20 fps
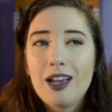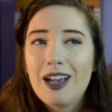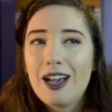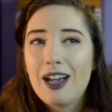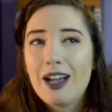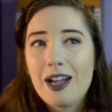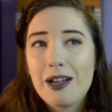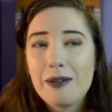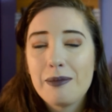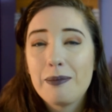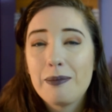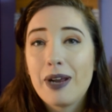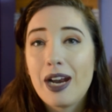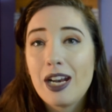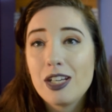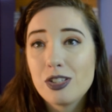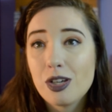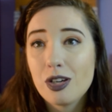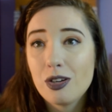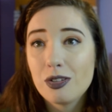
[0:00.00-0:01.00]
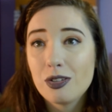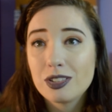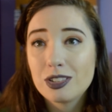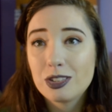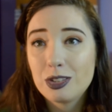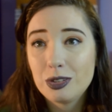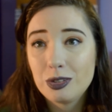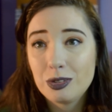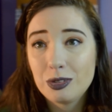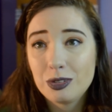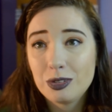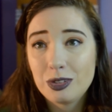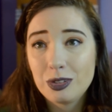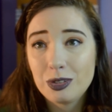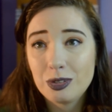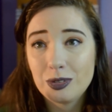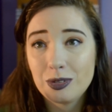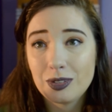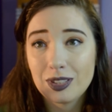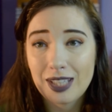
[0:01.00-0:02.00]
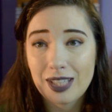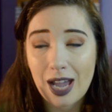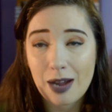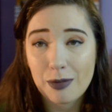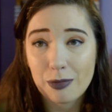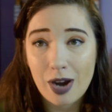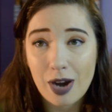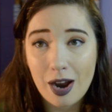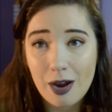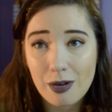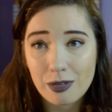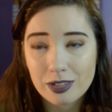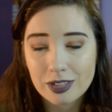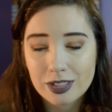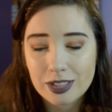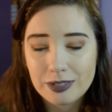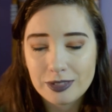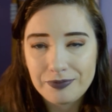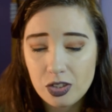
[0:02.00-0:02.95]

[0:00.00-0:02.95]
but I chose to do that round